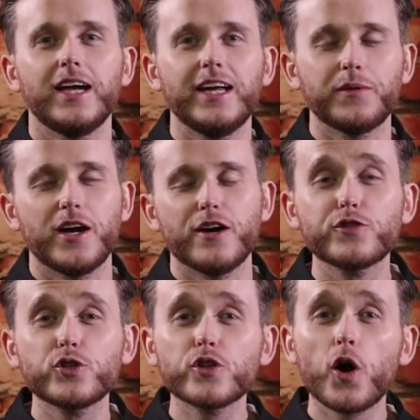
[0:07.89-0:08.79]
Anyway,
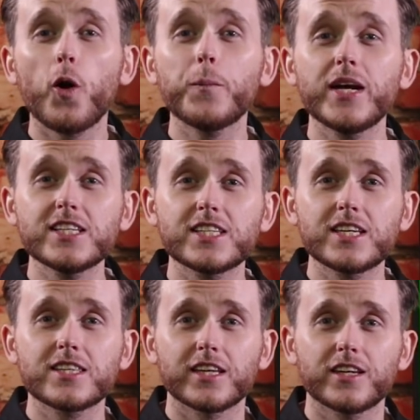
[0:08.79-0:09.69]
if you're new to the whole
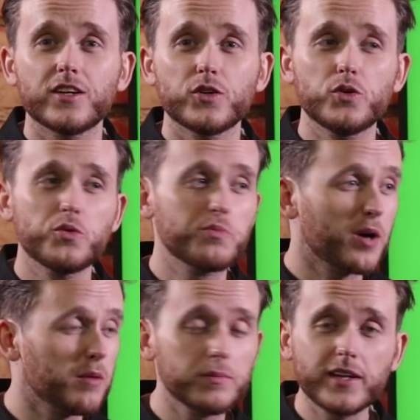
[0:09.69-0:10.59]
PC thing, you
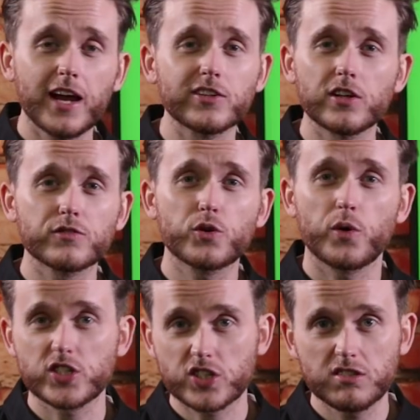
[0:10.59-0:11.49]
probably have a lot of
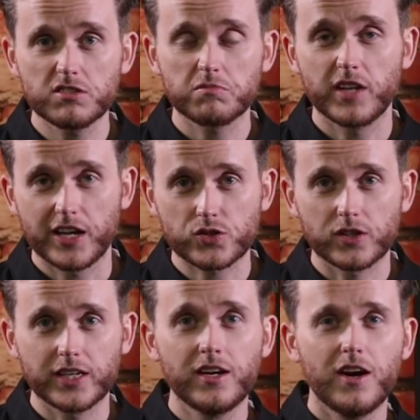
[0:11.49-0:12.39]
questions,
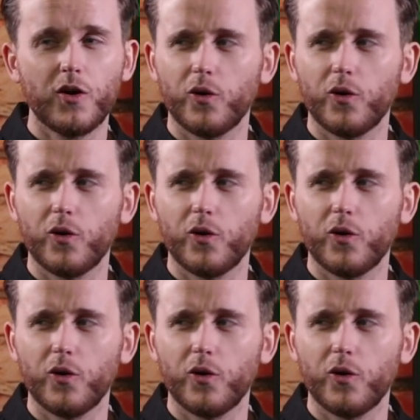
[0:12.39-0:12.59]
naturally,